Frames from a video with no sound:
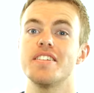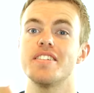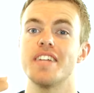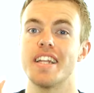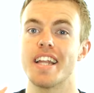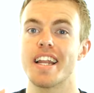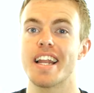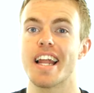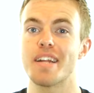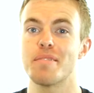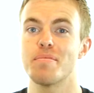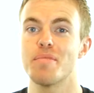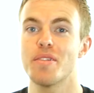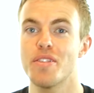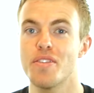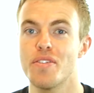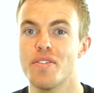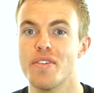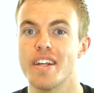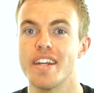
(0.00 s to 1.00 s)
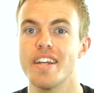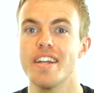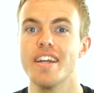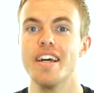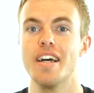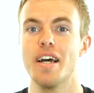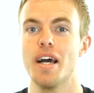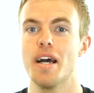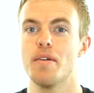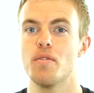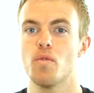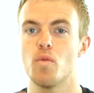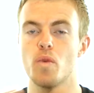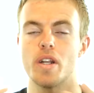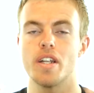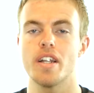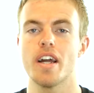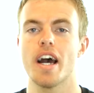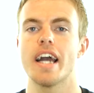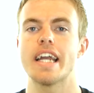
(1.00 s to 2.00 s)
in Enlightenment three,
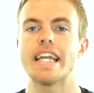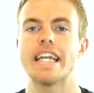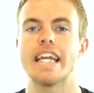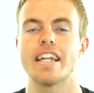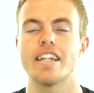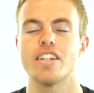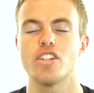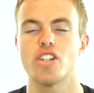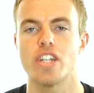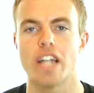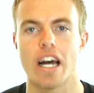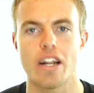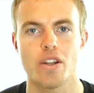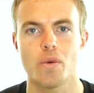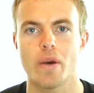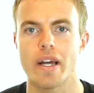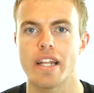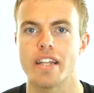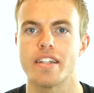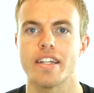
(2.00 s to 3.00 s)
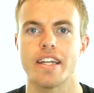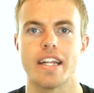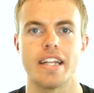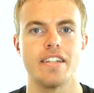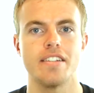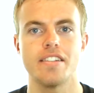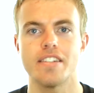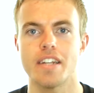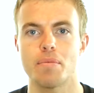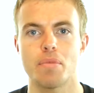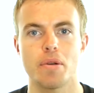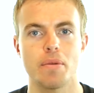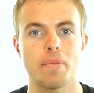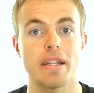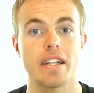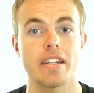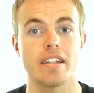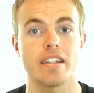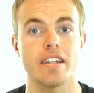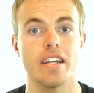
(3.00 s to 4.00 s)
when I get into non-duality and
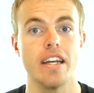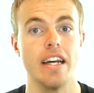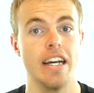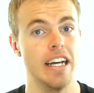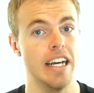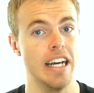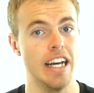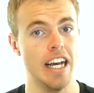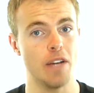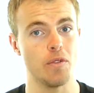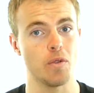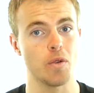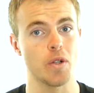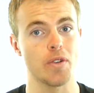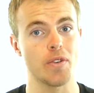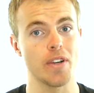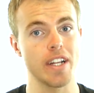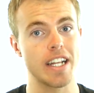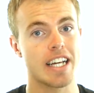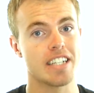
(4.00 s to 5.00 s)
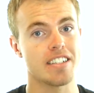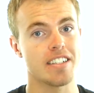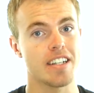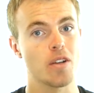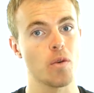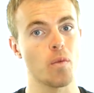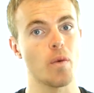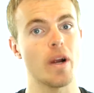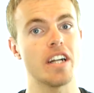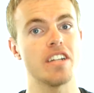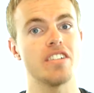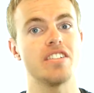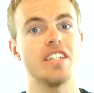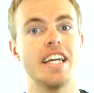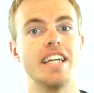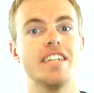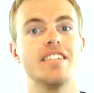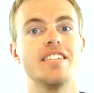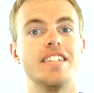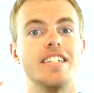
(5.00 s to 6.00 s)
inseparability, and we realize that awareness
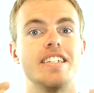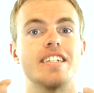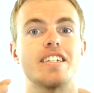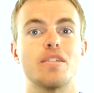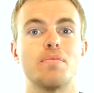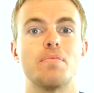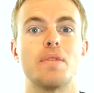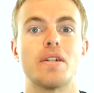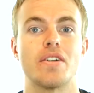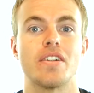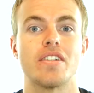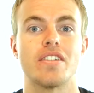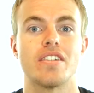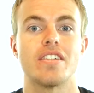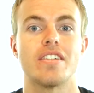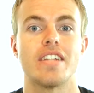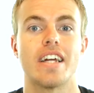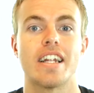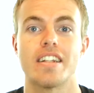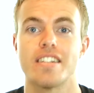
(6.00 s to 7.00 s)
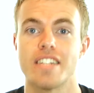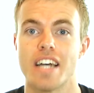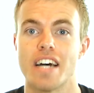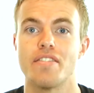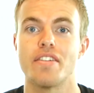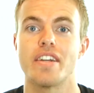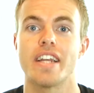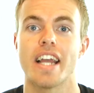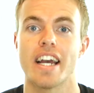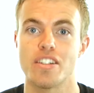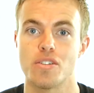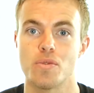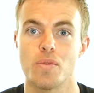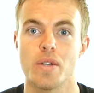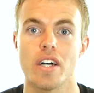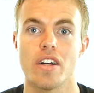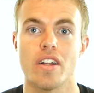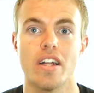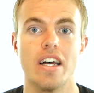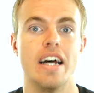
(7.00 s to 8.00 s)
is the experiences that it's having as
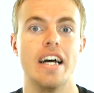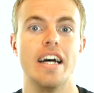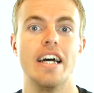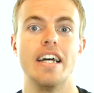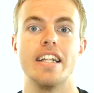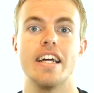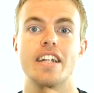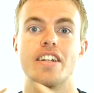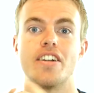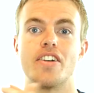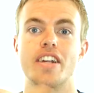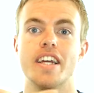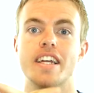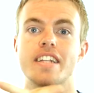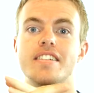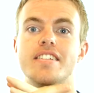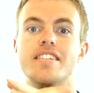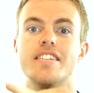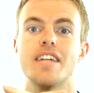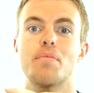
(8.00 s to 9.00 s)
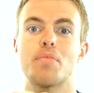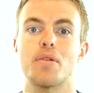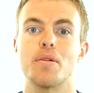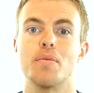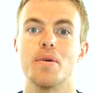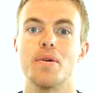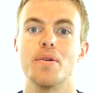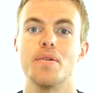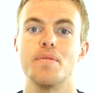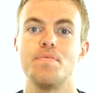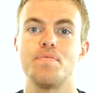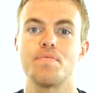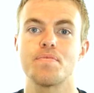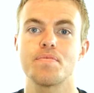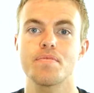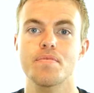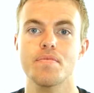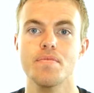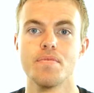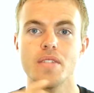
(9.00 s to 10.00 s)
well, that they're inseparable,
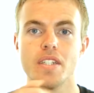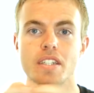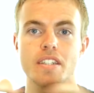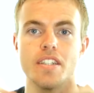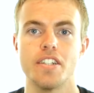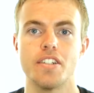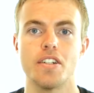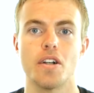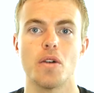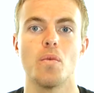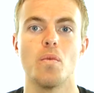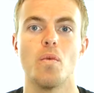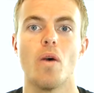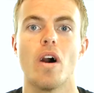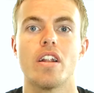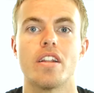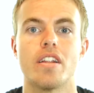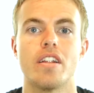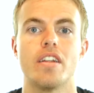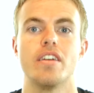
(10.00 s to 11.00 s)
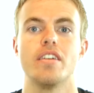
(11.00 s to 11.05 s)
that they're one,